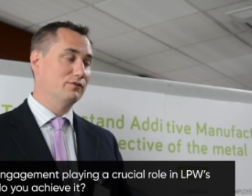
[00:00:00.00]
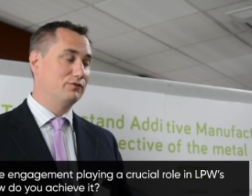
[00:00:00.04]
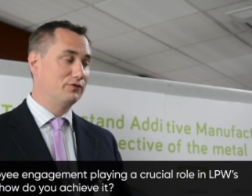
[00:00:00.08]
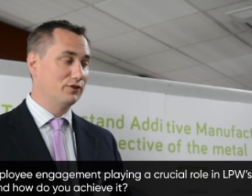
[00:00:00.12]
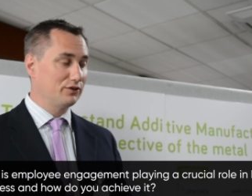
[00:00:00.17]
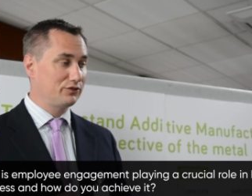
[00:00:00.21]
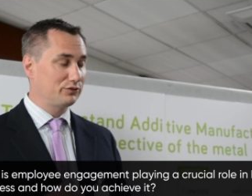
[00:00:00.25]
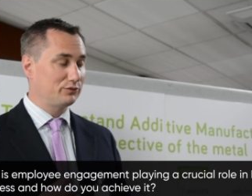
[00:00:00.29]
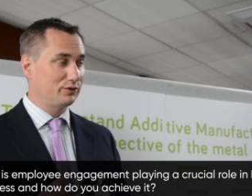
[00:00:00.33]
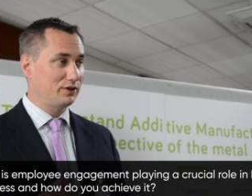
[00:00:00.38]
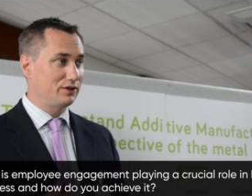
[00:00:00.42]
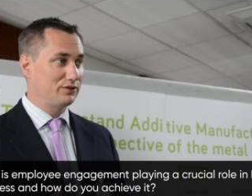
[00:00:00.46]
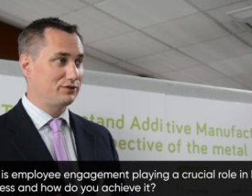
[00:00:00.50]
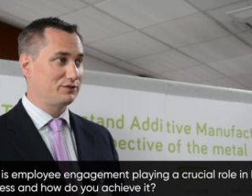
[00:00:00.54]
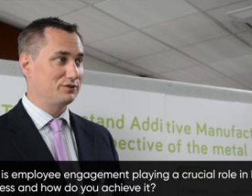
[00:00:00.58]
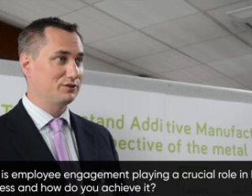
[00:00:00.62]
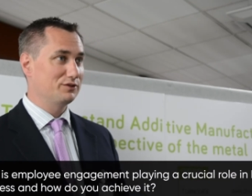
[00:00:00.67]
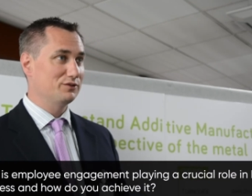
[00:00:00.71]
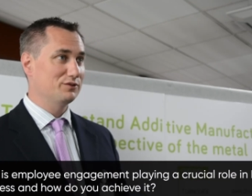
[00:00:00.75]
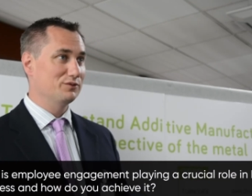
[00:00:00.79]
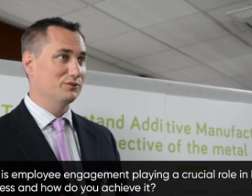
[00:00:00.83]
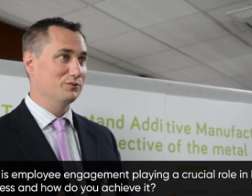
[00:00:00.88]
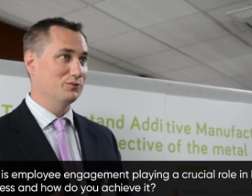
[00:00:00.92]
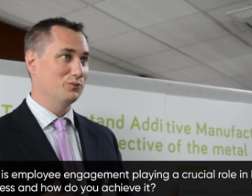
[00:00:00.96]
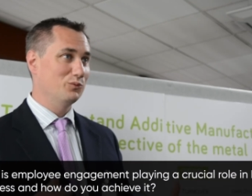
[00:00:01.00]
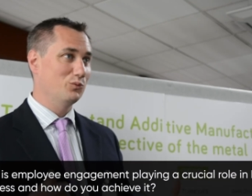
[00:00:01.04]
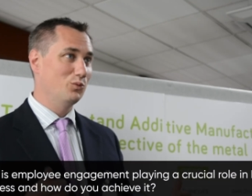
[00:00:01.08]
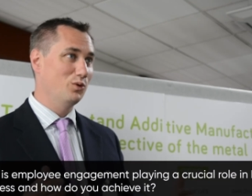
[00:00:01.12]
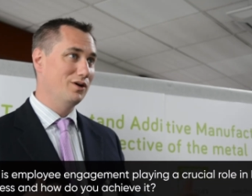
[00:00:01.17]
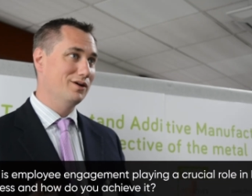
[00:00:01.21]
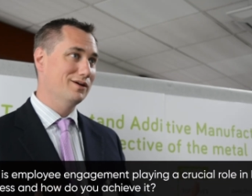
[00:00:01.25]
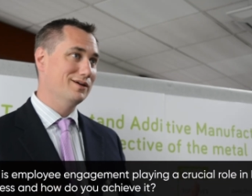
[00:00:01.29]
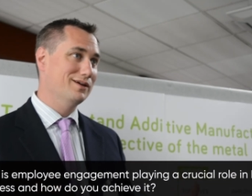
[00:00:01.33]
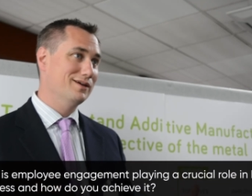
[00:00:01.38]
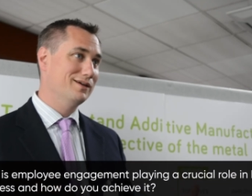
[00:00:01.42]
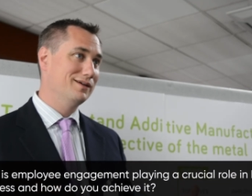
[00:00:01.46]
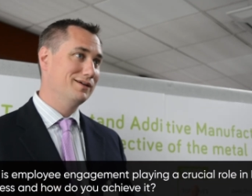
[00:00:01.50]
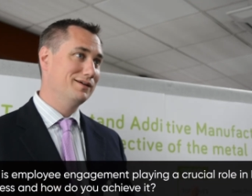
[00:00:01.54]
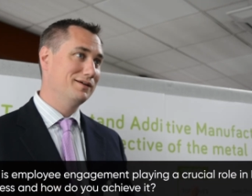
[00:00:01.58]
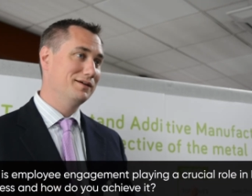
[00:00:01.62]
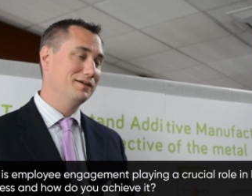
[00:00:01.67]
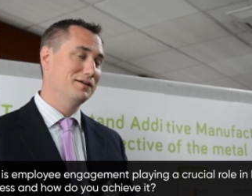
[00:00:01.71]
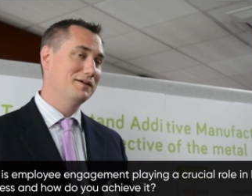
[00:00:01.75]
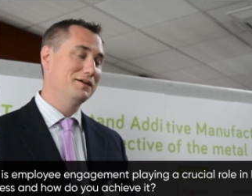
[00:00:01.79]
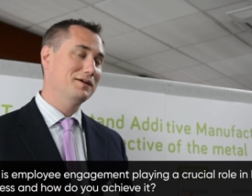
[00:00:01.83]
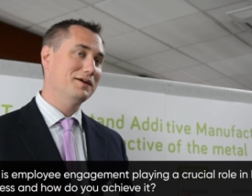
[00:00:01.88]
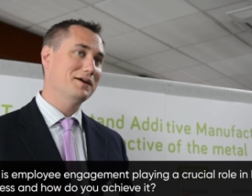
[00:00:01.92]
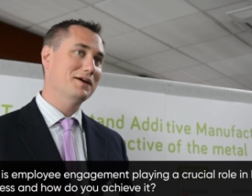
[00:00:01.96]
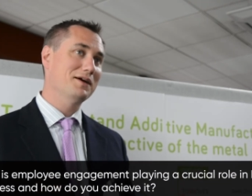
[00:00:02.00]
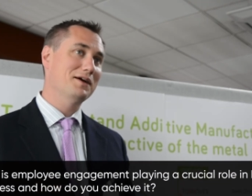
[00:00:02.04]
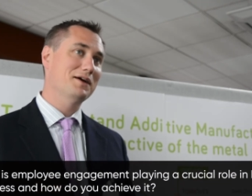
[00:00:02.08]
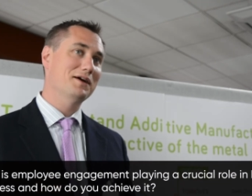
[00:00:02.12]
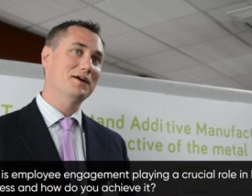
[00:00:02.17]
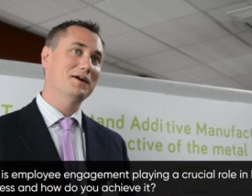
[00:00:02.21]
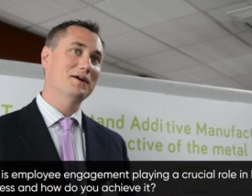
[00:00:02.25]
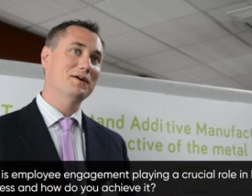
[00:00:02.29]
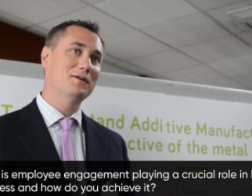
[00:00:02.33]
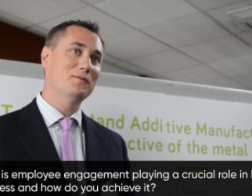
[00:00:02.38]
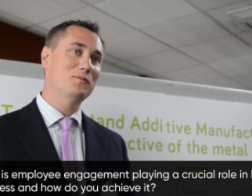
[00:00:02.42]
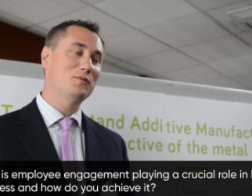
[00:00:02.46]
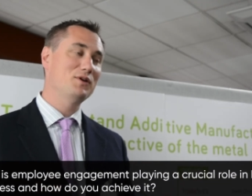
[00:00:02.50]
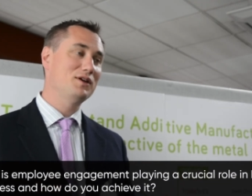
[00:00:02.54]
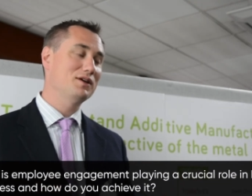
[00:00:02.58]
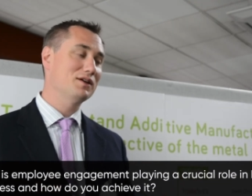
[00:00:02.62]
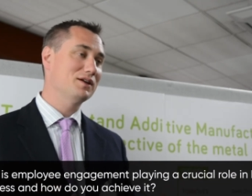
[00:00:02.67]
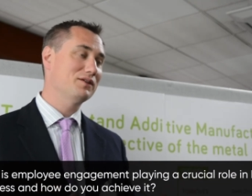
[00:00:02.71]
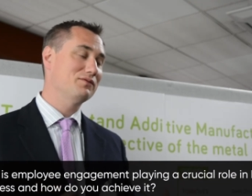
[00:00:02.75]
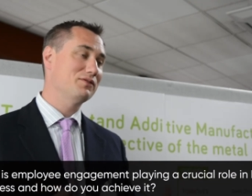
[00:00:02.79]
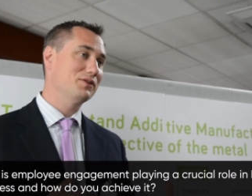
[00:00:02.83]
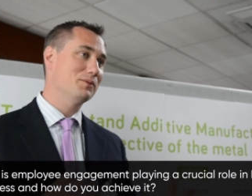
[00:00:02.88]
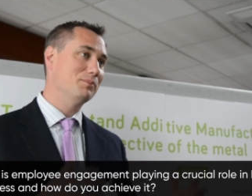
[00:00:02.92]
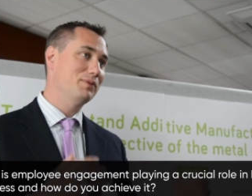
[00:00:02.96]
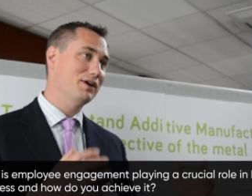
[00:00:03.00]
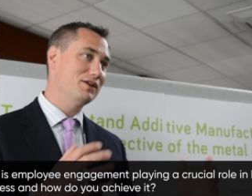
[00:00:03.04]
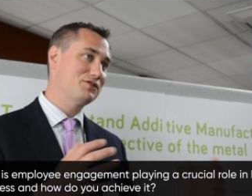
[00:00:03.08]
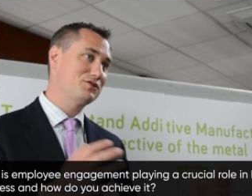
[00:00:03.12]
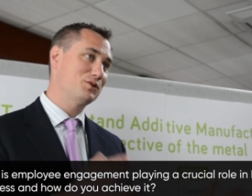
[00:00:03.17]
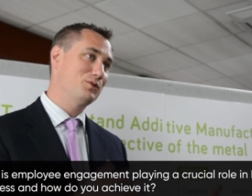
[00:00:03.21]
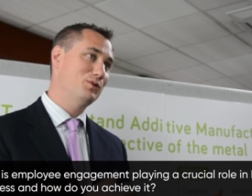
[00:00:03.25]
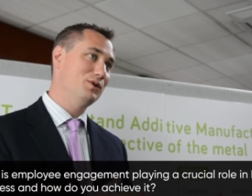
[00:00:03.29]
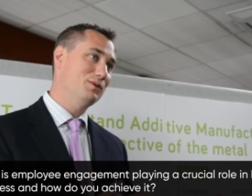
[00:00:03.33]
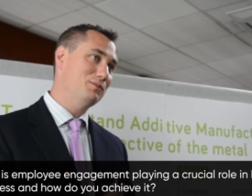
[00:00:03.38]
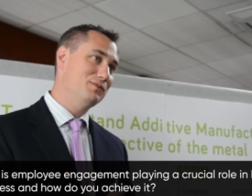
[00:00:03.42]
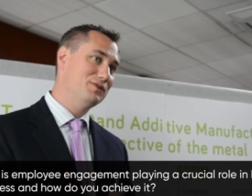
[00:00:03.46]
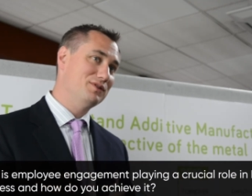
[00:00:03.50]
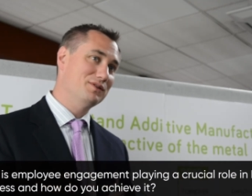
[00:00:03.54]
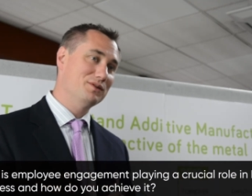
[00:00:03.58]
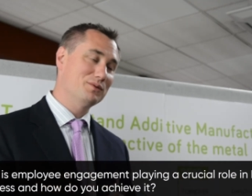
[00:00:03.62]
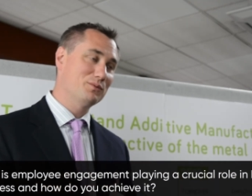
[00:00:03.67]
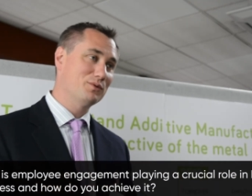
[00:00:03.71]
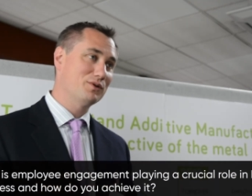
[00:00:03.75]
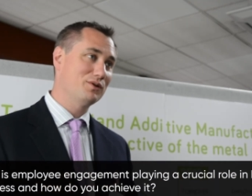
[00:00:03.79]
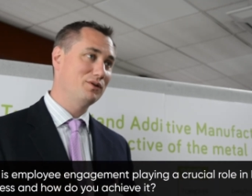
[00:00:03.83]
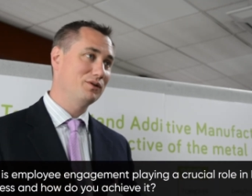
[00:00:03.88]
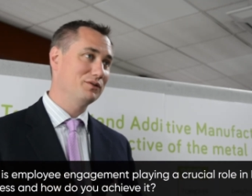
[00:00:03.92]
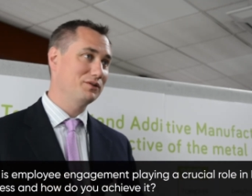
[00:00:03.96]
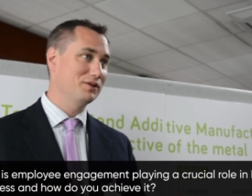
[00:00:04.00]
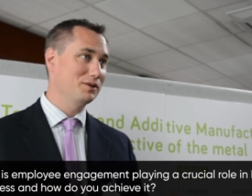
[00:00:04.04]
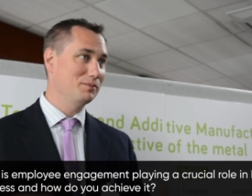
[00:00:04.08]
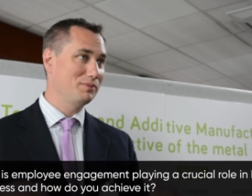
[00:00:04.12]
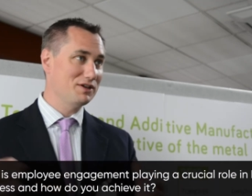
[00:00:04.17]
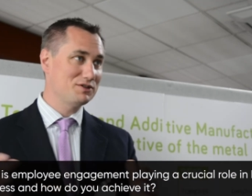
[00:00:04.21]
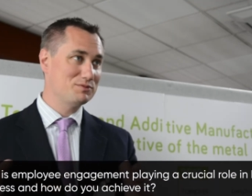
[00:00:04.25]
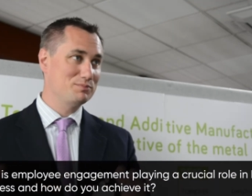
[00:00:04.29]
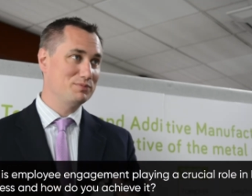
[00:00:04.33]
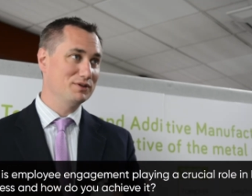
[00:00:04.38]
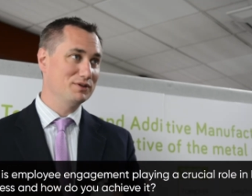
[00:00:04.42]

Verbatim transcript: first question why? Uh, we can have the best equipment in the world and the best